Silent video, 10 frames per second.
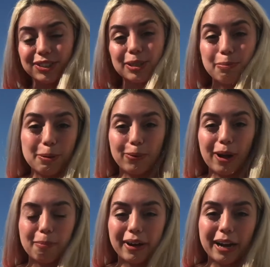There's some people
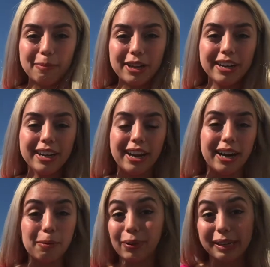out behind me
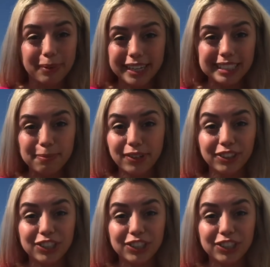playing basketball